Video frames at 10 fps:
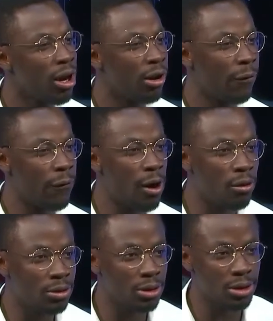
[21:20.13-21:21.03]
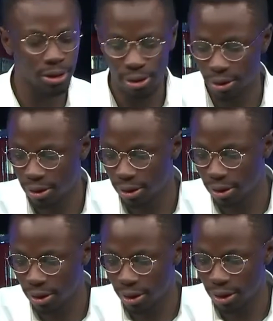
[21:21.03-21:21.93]
our phones
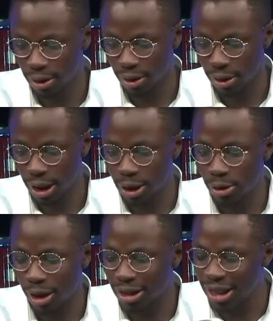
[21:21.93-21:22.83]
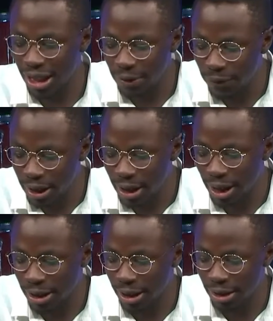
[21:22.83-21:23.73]
into our
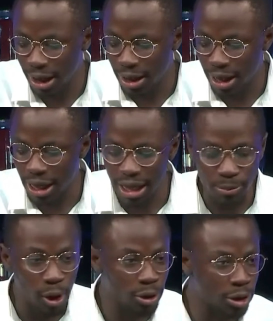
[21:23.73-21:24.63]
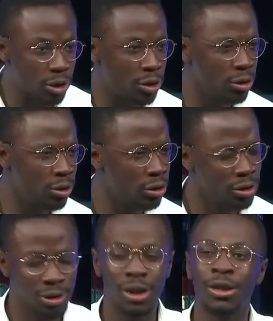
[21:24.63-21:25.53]
TV, into the emails, or to, to, to
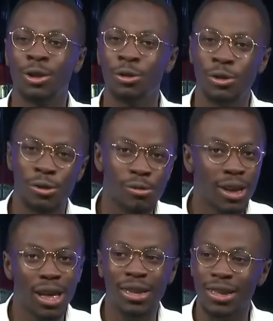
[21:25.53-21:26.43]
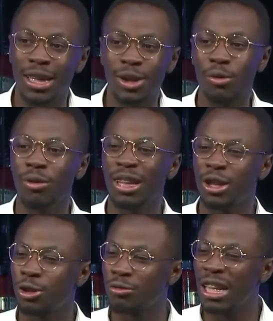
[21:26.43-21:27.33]
the to do list, into the
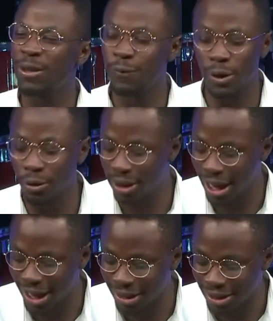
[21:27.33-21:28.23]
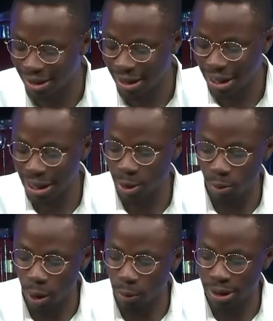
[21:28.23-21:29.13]
stress filled things that this
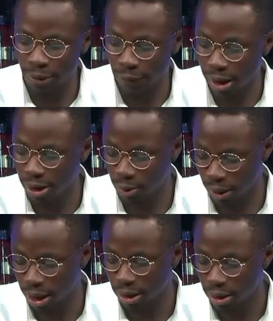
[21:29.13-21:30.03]
world wants to fill us with.